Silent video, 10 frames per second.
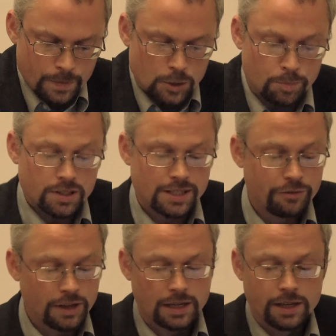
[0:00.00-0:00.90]

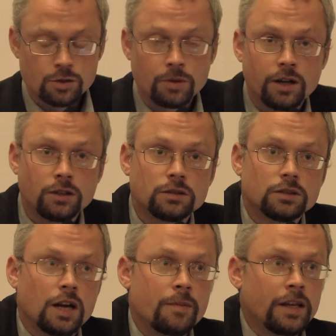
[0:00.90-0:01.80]
Specifically as
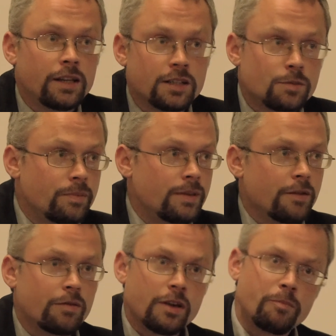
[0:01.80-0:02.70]
well, I mean, there
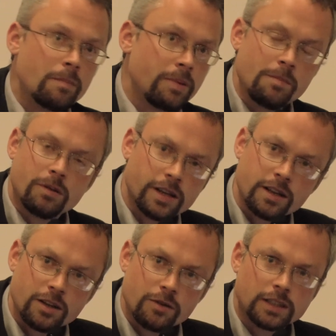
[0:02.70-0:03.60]
have been people in
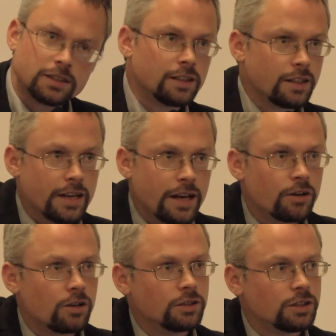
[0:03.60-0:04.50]
the US, the
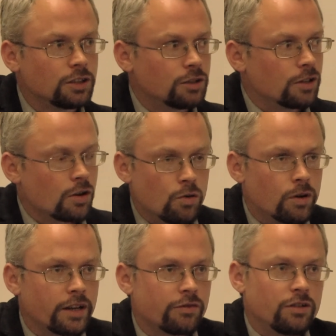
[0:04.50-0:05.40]
neocons and so on,
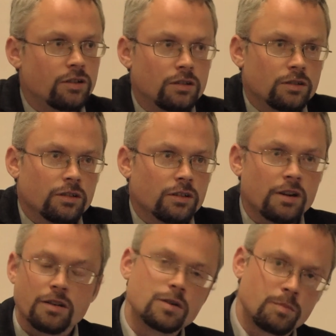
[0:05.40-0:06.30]
calling for, you
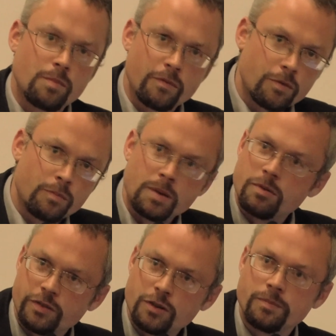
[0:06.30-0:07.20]
know, people
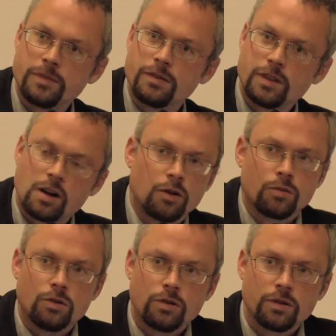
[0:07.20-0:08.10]
for whom the Cold
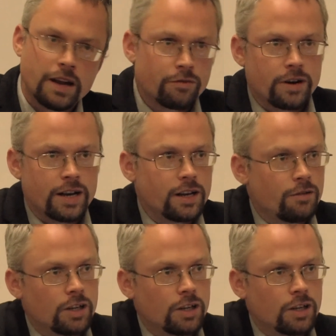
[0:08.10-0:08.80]
War never ended.